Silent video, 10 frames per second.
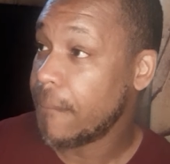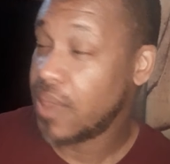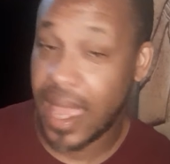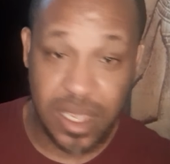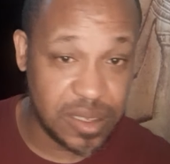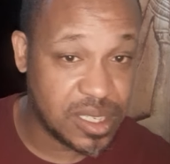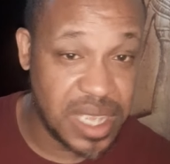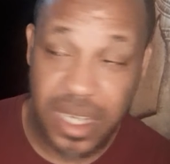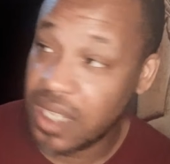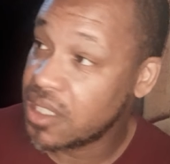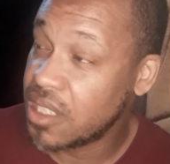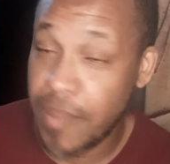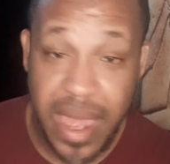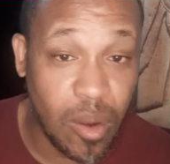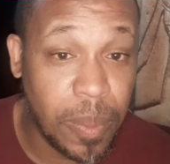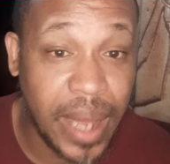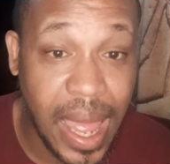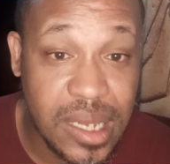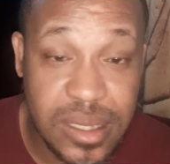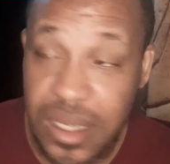like sending us tomato
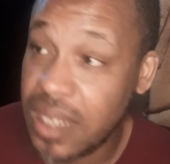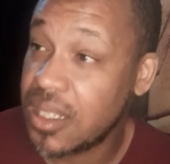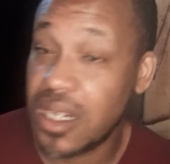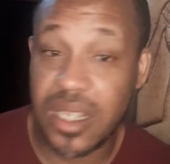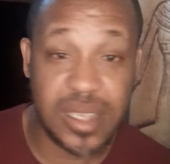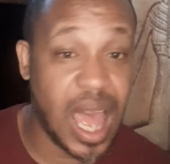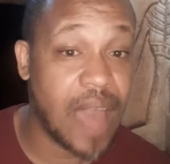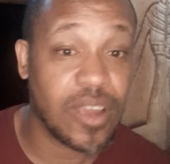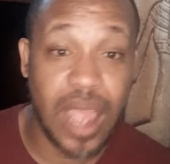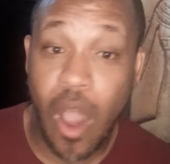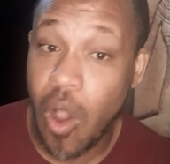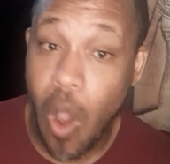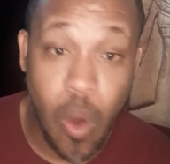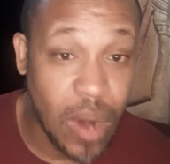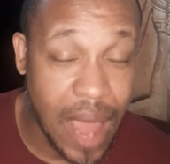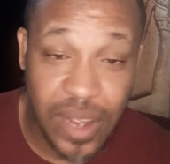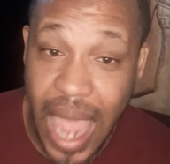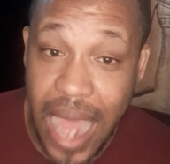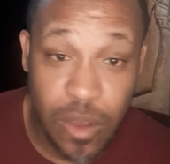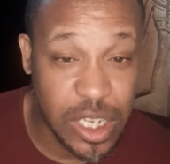plants and sending us av- uh, old
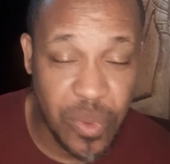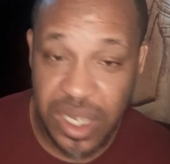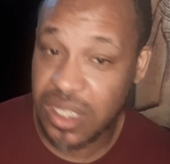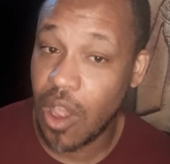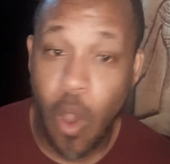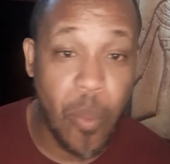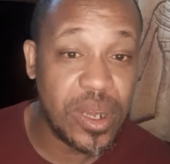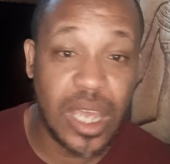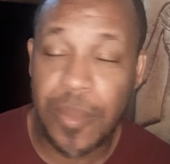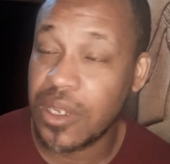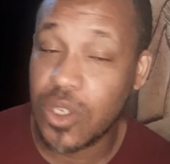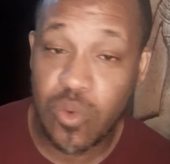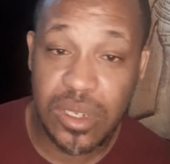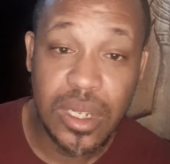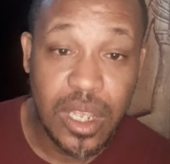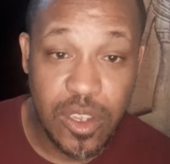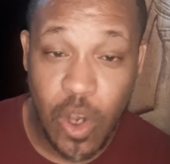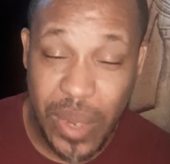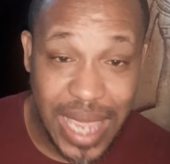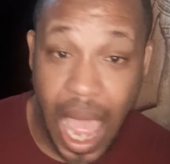avocados that we just opened up and threw, you know,
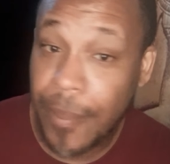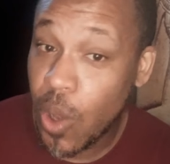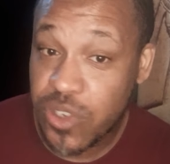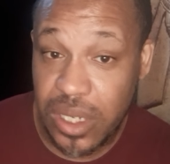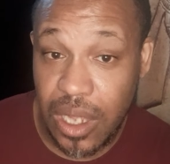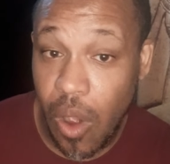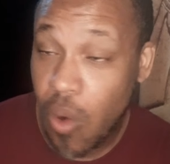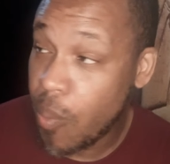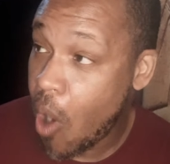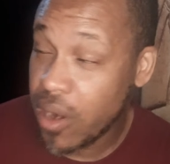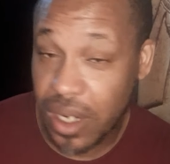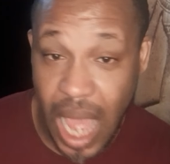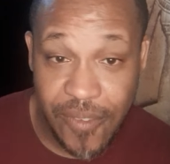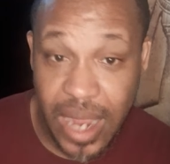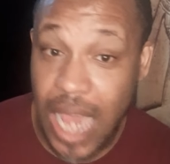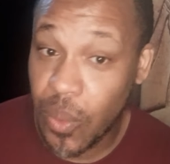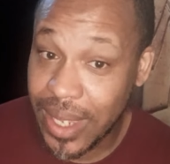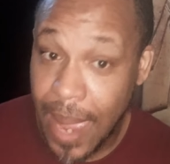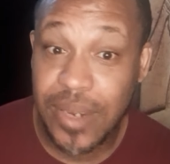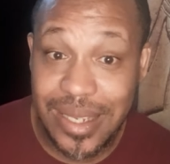we composted the old part of the avocado and kept the